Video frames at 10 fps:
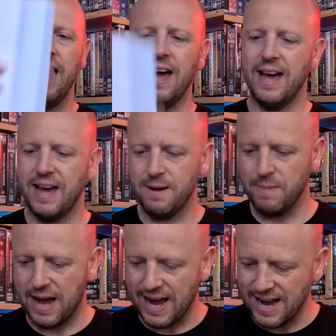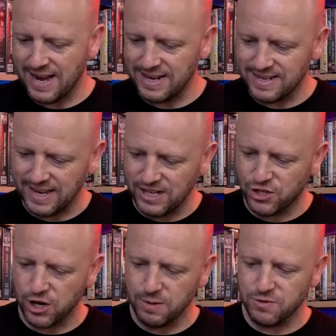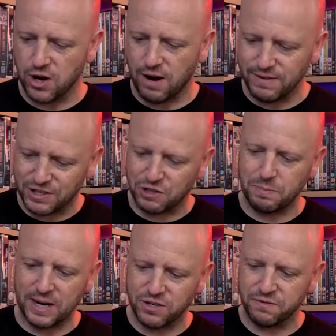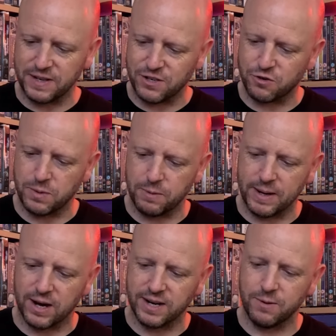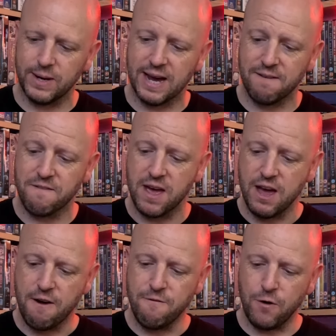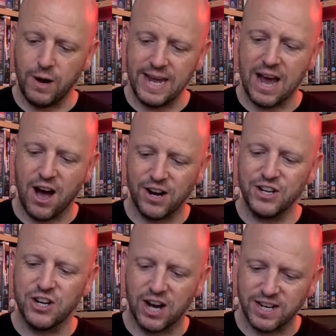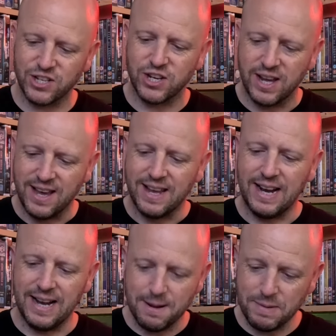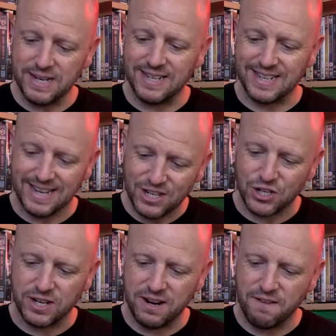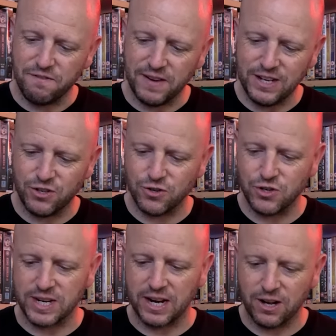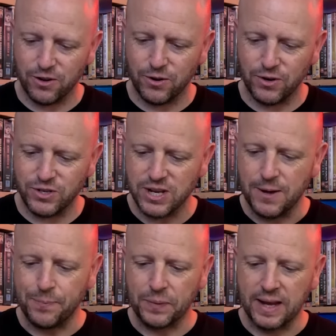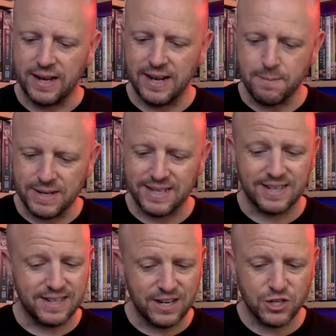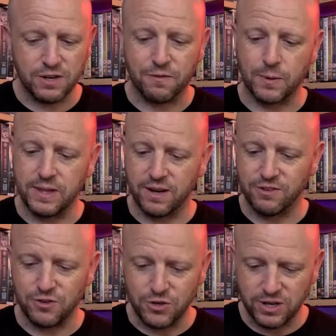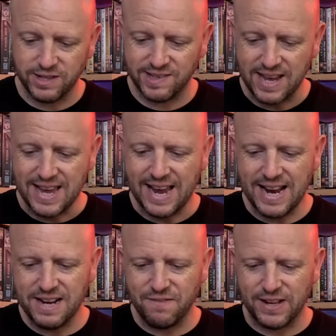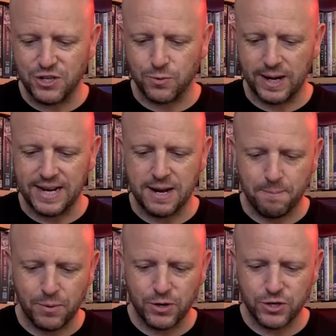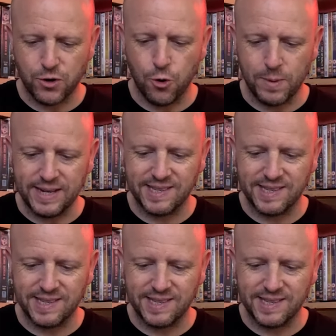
And in terms of its special features, what do we got here? We have fully uncut limited edition. Features include limited edition of 3,000 units, individually numbered obi